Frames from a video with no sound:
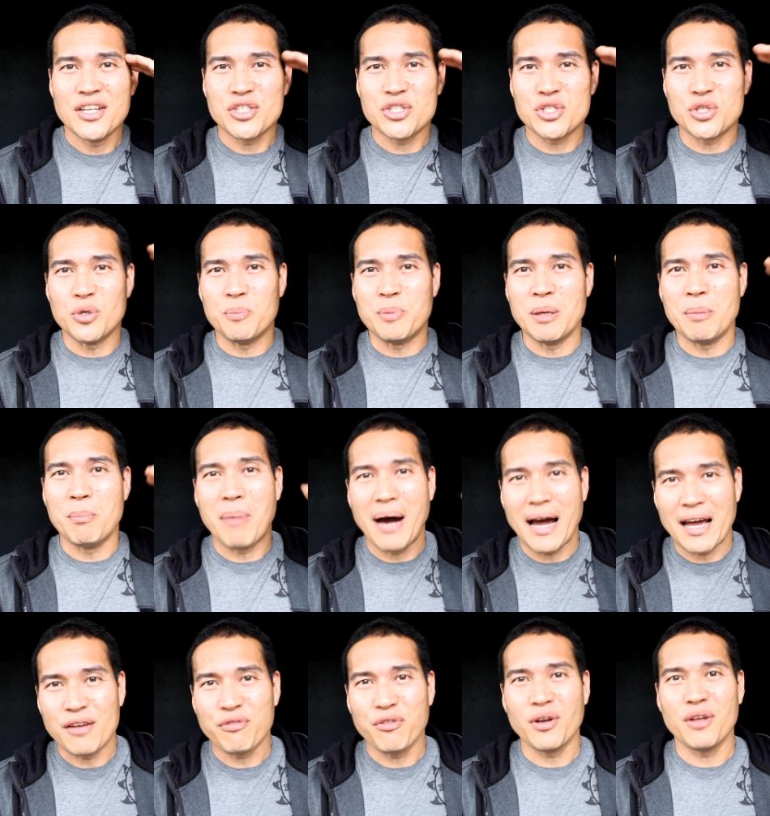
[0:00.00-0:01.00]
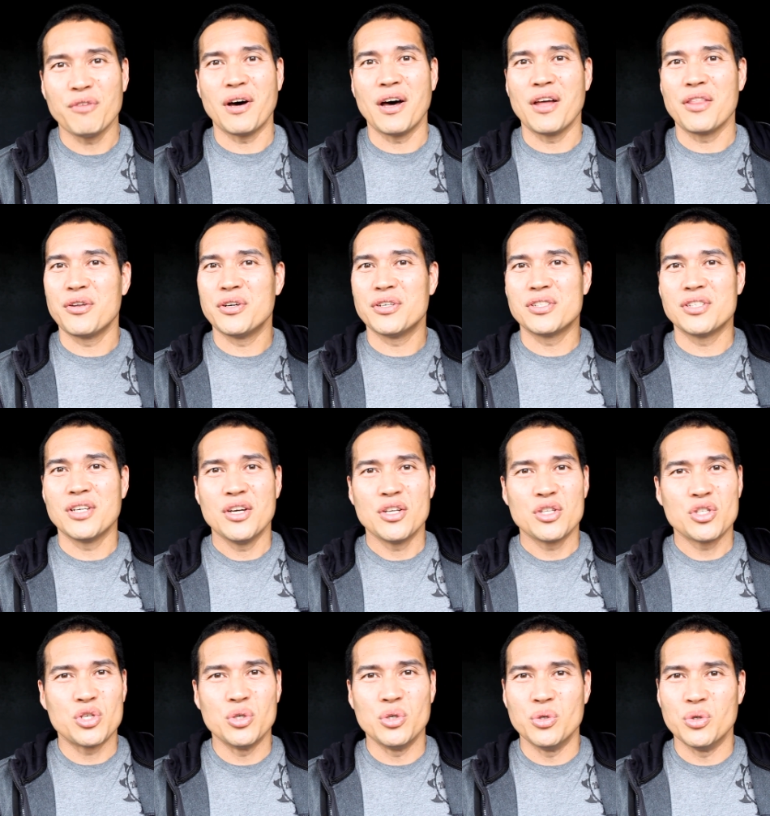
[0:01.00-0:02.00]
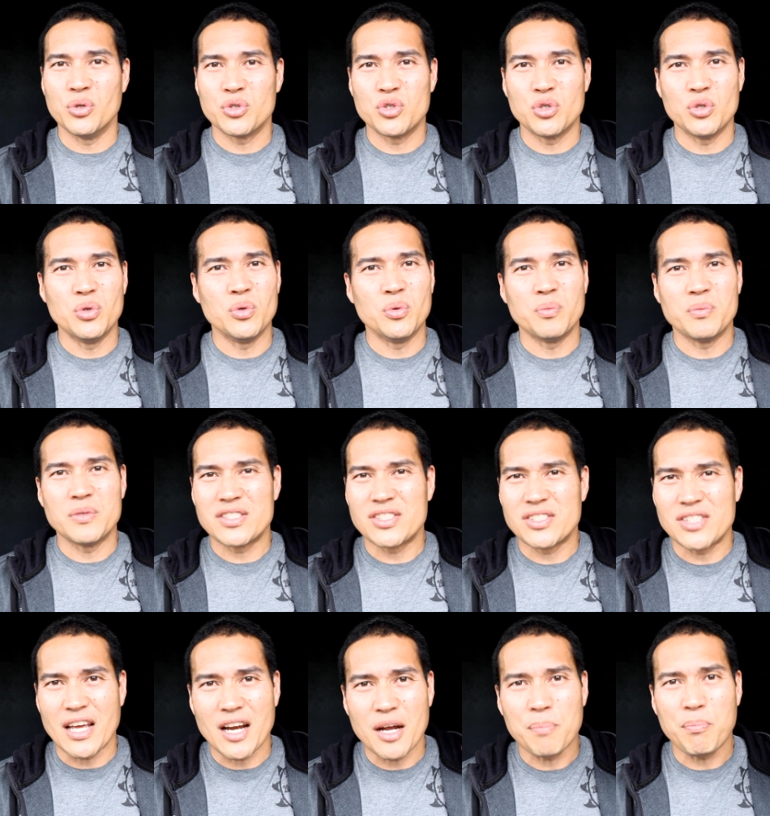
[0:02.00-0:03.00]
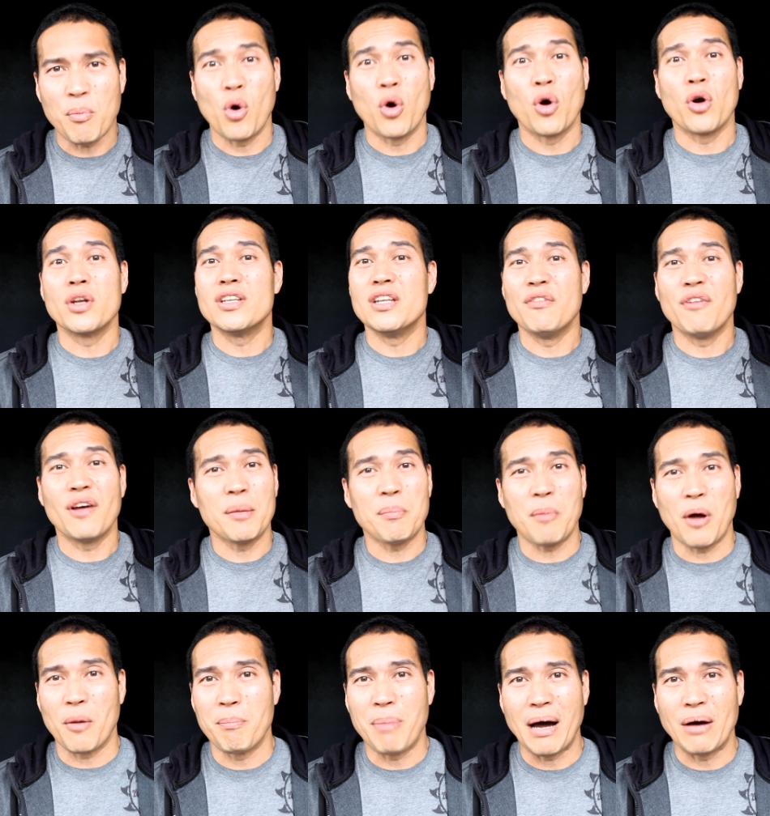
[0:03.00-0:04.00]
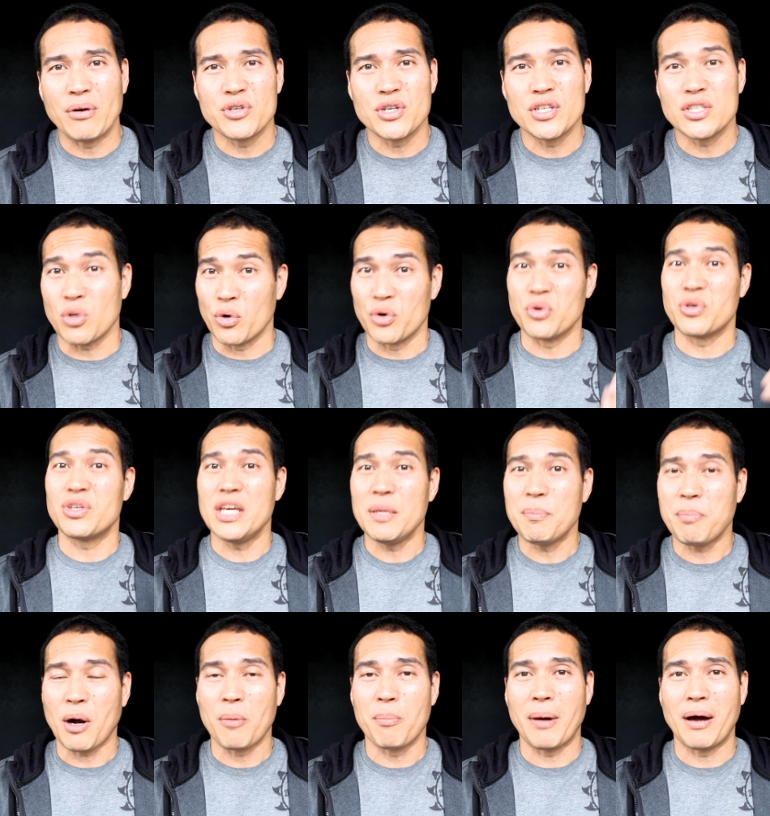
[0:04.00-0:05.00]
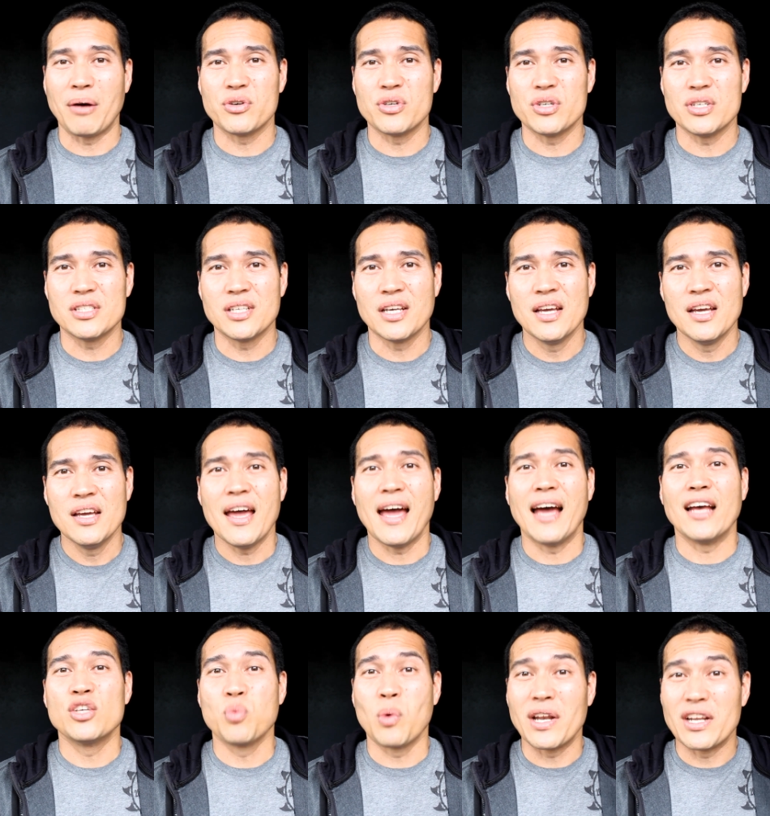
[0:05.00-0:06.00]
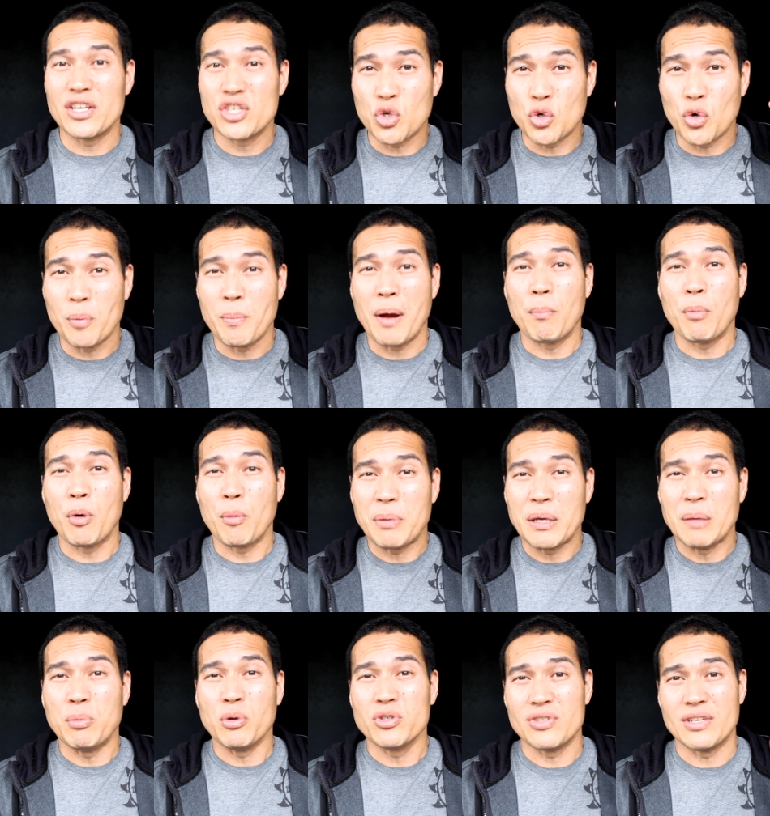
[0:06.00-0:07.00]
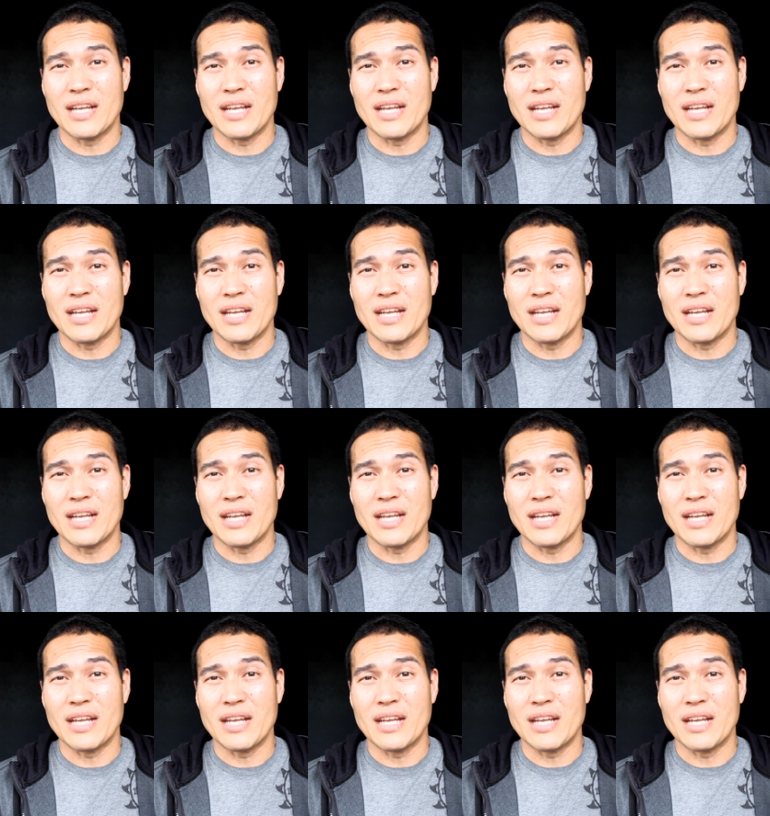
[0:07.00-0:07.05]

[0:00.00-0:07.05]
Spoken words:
to be mindful of others, to set up or develop our boundaries, or to keep our boundaries, as well as to remember people's